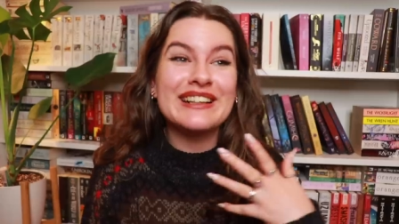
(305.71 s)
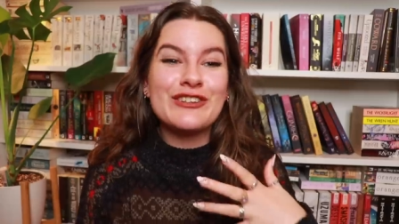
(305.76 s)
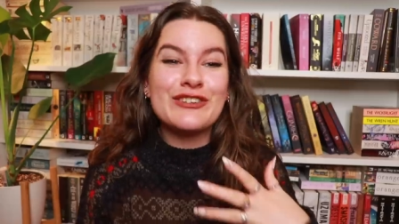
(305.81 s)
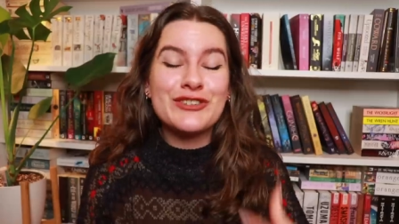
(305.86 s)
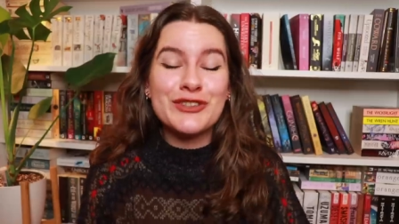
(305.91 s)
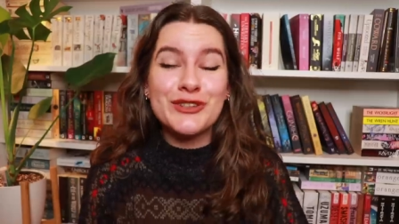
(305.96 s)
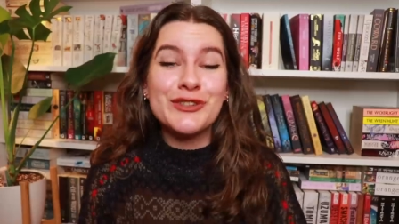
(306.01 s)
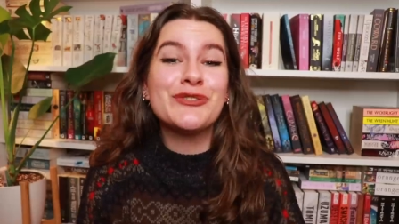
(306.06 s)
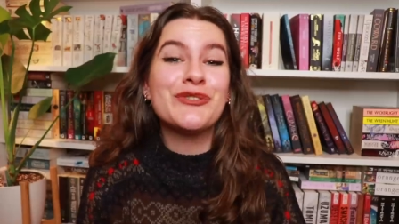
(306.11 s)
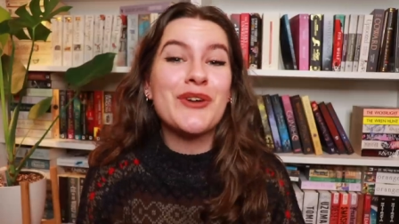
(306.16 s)

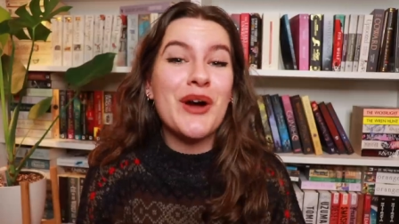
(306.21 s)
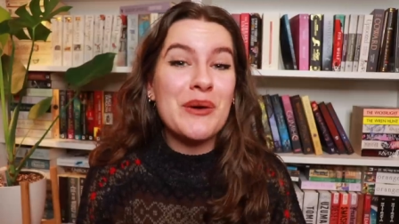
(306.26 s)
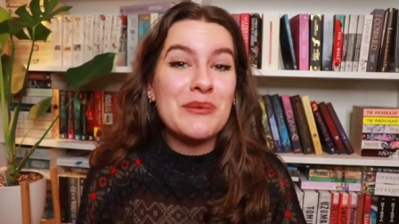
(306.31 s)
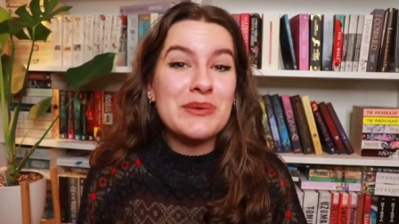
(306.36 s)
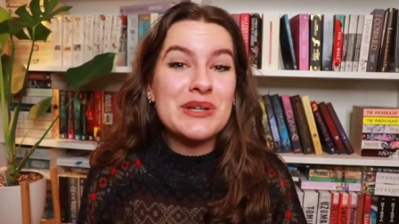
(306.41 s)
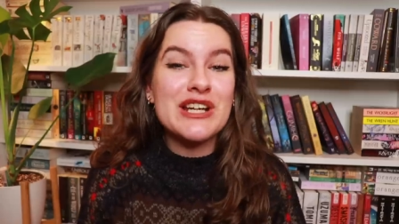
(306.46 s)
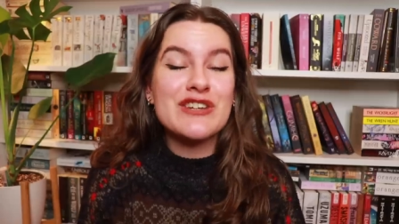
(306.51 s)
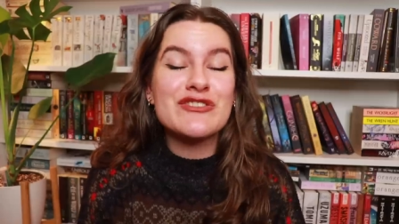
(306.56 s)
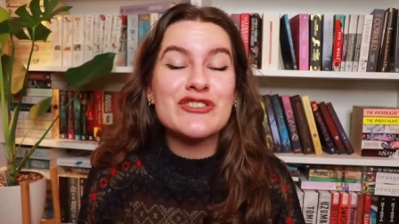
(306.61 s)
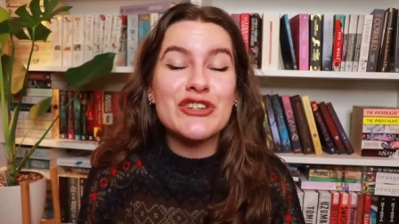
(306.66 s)
So far
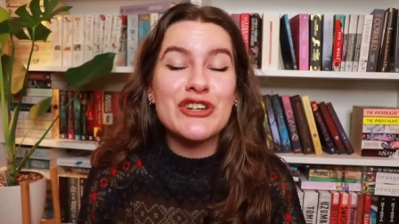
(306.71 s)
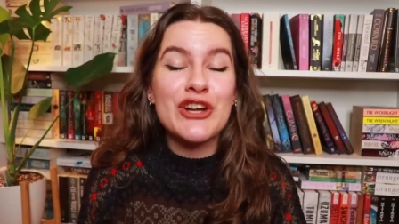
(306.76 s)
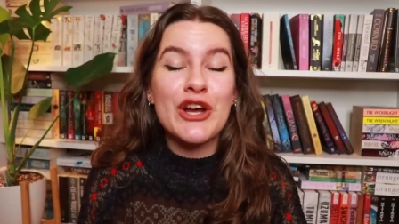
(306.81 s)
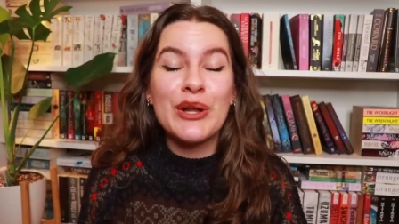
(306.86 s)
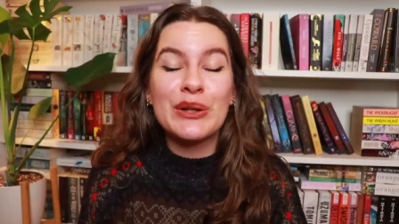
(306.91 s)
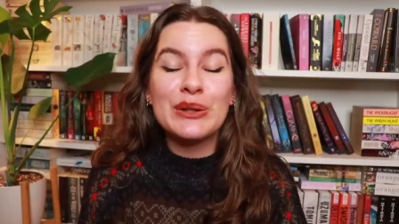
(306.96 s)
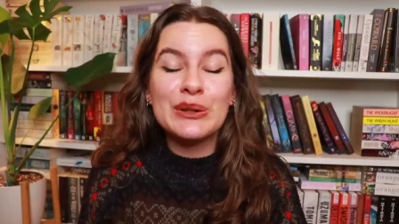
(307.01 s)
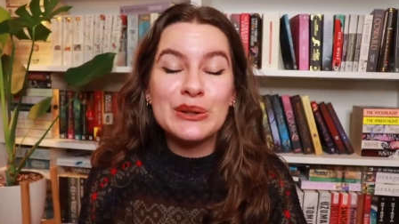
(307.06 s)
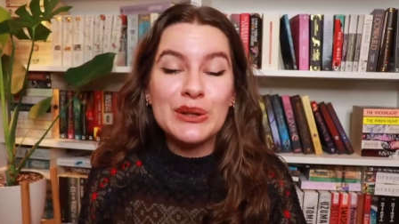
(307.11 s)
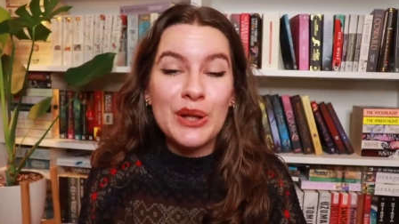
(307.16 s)
we have done a
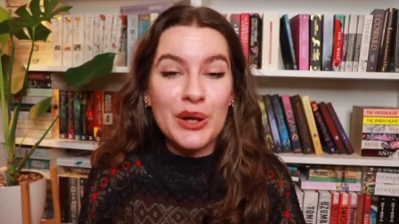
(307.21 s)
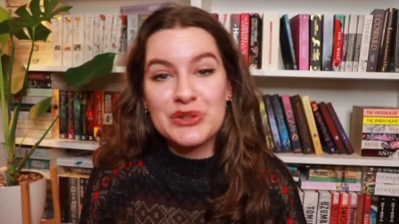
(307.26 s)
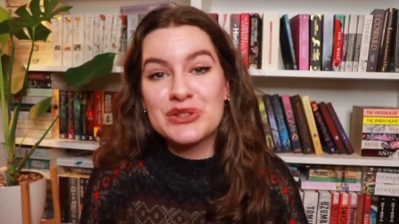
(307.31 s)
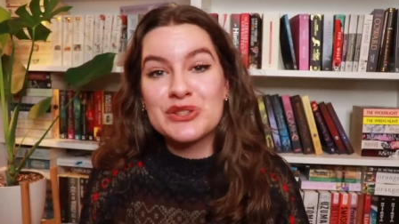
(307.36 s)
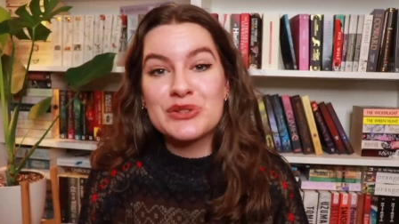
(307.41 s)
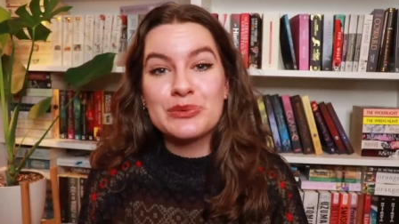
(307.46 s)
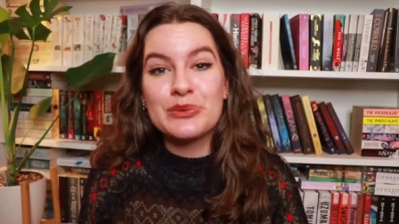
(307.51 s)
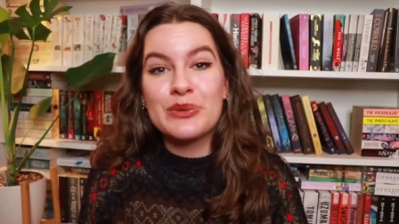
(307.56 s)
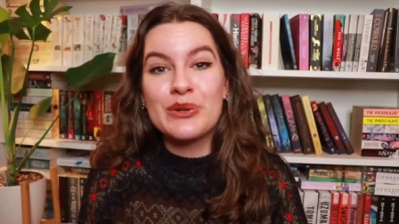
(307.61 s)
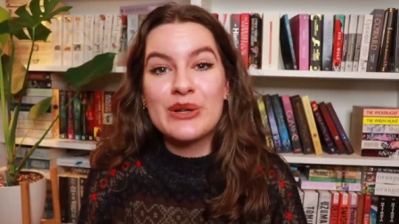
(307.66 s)
lot
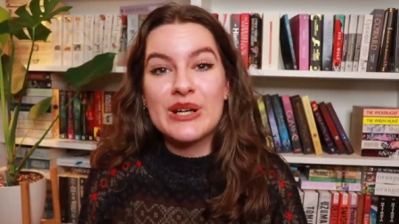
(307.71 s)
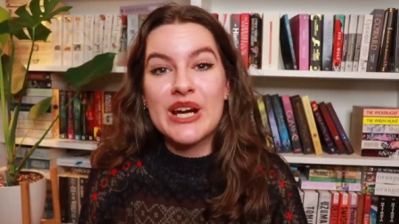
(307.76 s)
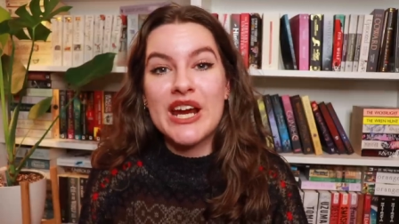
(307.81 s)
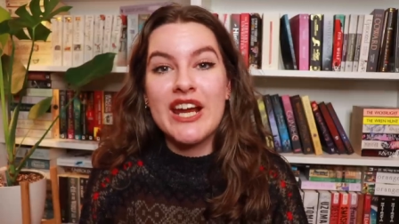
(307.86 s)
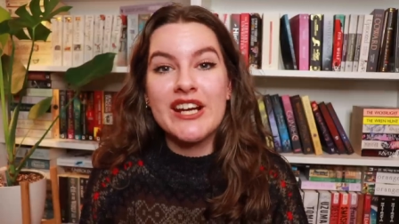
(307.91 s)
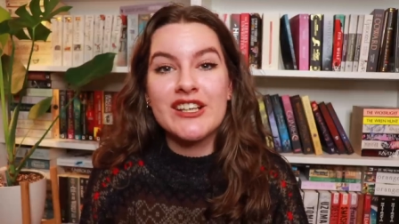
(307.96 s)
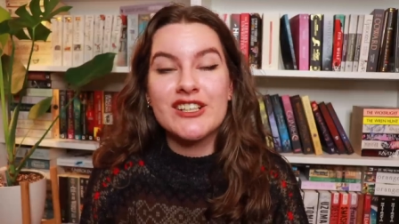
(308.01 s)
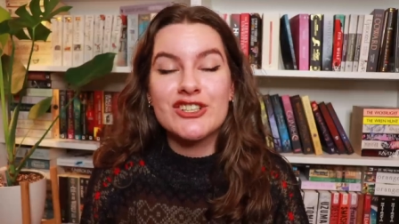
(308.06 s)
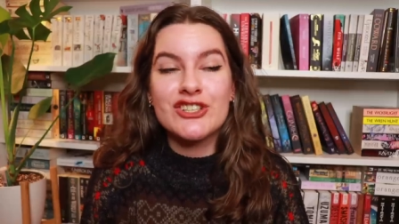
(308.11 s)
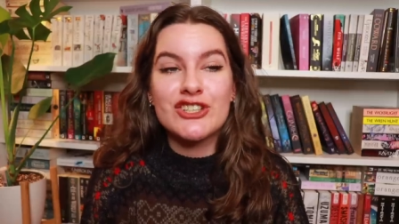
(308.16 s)
of
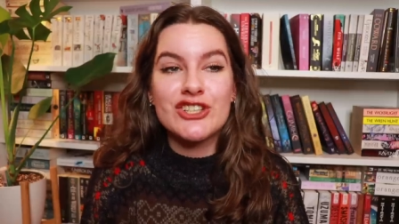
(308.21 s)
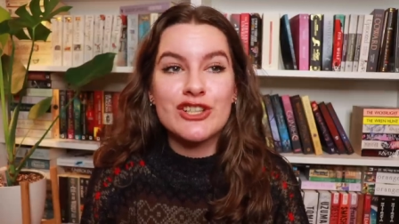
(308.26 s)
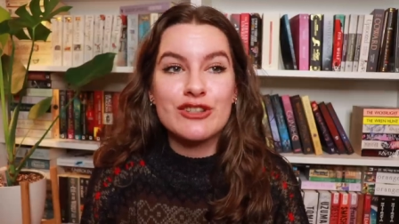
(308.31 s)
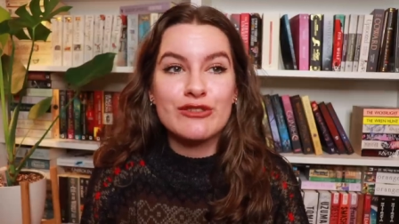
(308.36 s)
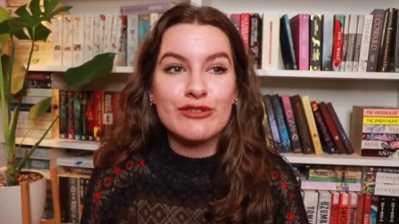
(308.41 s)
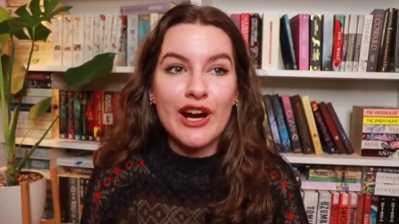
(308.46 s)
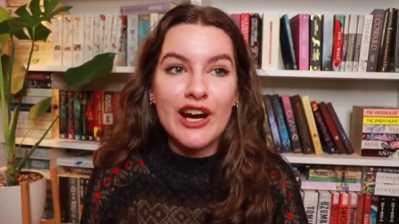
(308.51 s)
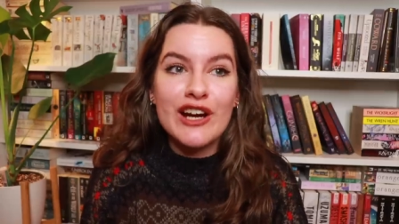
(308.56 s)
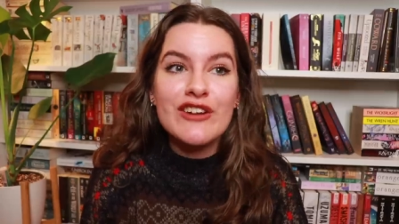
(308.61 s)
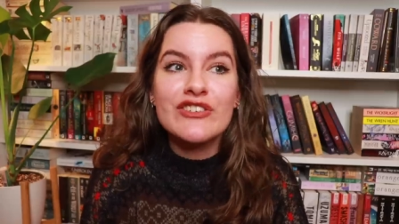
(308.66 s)
walking. She
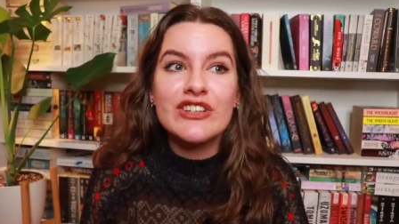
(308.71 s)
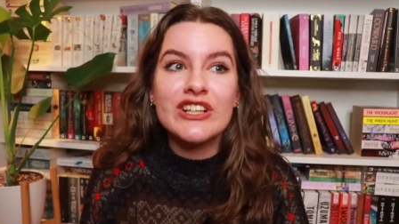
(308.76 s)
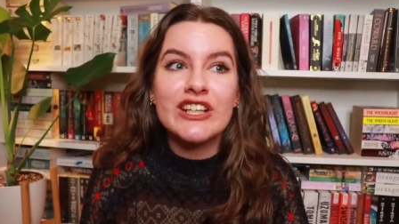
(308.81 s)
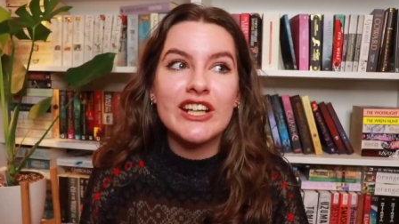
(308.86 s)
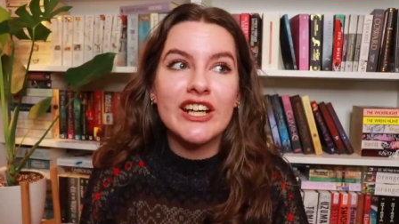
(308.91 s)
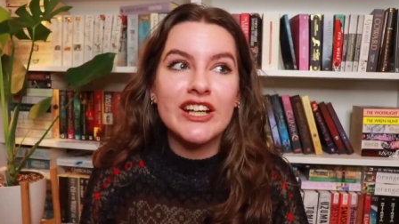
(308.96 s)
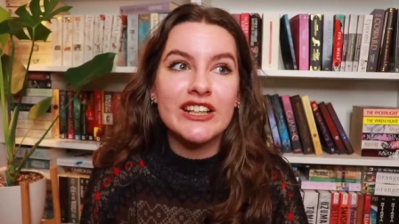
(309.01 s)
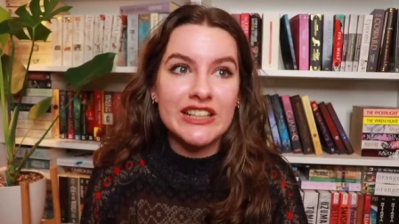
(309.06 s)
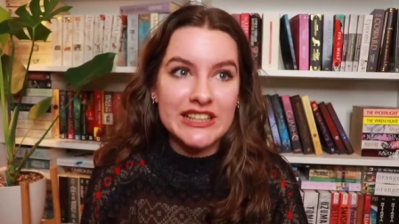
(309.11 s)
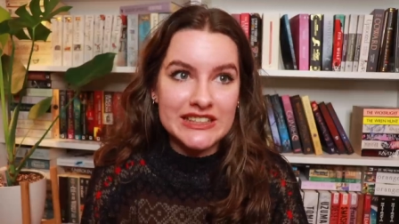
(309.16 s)
arrived
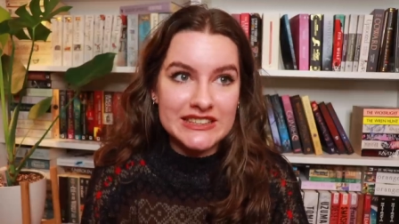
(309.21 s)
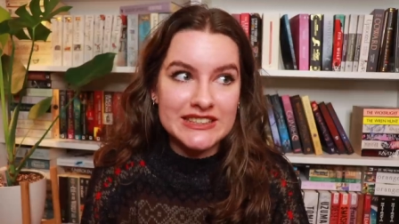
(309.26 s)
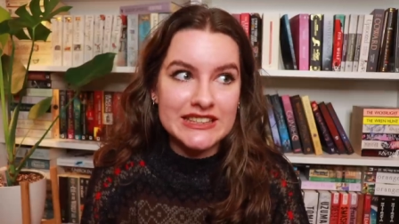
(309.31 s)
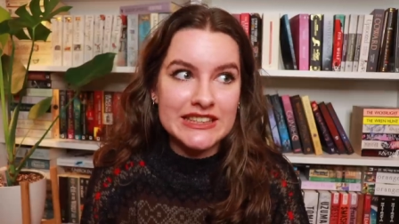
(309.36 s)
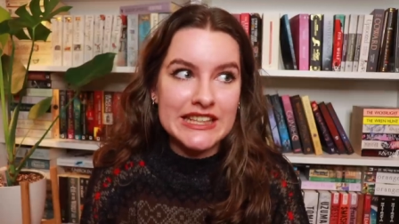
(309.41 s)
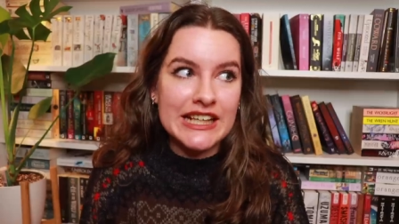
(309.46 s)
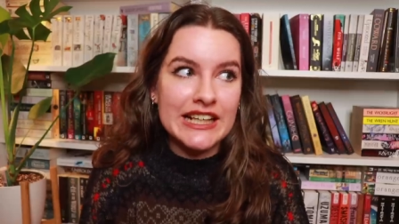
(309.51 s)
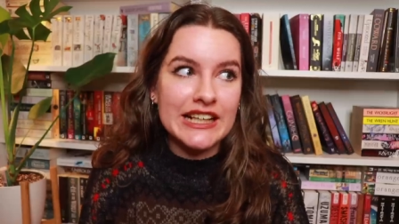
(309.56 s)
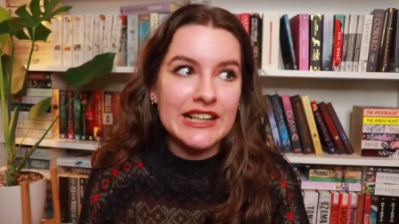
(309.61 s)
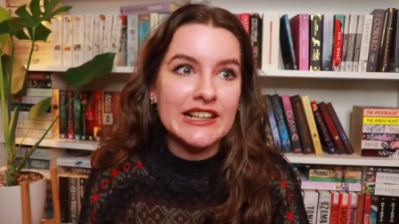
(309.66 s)
here
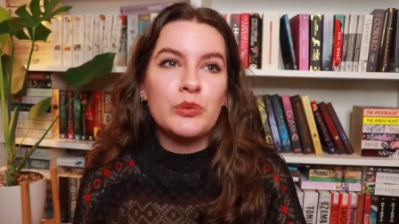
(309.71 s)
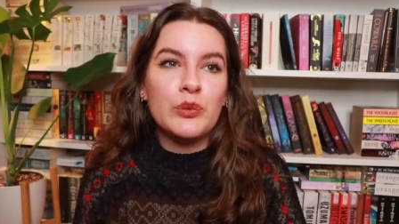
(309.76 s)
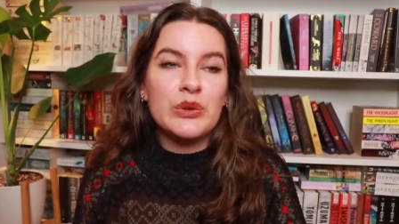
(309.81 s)
yesterday.